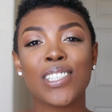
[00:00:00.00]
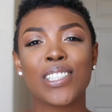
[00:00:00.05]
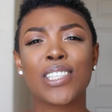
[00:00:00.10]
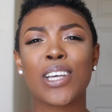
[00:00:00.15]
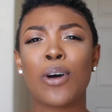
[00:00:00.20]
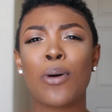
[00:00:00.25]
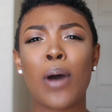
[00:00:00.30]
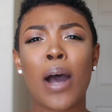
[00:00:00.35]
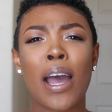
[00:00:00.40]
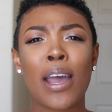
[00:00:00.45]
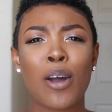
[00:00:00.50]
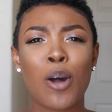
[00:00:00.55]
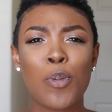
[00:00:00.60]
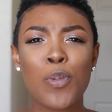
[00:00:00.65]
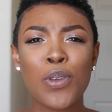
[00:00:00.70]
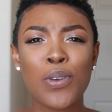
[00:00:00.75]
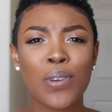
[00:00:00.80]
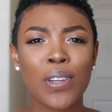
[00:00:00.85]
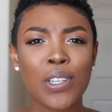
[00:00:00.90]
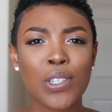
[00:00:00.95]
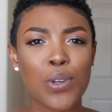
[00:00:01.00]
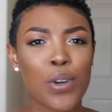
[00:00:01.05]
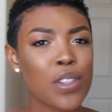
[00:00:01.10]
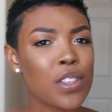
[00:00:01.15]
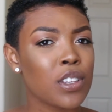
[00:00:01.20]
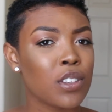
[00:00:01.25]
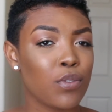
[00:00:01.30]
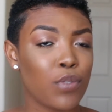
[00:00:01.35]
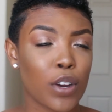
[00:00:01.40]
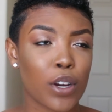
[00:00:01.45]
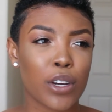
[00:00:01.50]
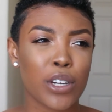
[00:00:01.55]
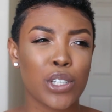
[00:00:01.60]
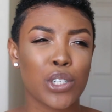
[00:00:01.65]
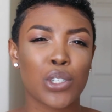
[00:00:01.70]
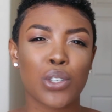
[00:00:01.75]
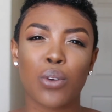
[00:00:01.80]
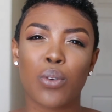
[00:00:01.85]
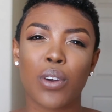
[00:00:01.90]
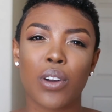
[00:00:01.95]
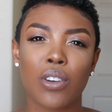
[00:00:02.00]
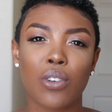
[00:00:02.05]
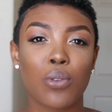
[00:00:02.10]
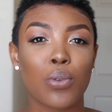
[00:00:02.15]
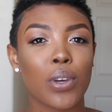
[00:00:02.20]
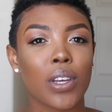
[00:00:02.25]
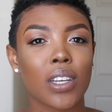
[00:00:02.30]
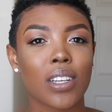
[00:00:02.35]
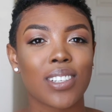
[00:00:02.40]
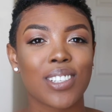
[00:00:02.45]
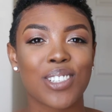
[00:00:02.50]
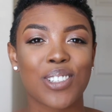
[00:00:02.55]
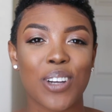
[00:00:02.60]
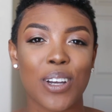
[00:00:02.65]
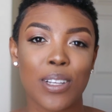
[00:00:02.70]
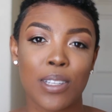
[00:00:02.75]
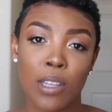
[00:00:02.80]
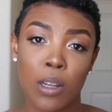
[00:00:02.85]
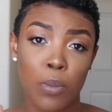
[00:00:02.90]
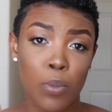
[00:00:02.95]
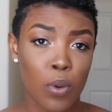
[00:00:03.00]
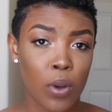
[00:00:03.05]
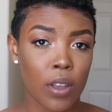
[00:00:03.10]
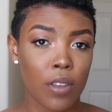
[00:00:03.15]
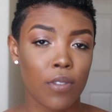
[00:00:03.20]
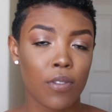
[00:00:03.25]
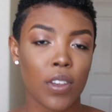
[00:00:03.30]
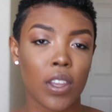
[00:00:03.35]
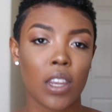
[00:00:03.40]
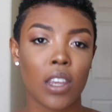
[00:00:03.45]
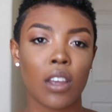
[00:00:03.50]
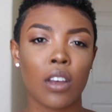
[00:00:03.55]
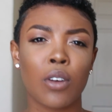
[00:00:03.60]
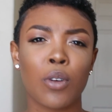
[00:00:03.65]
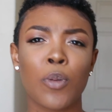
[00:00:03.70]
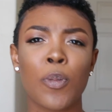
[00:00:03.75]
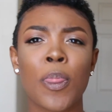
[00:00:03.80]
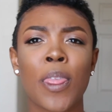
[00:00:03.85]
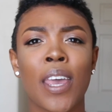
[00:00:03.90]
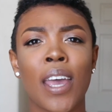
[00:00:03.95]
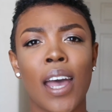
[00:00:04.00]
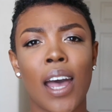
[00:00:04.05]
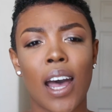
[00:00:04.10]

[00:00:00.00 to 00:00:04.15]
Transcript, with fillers: So I hope you enjoyed this very short, quick, straight to the point video.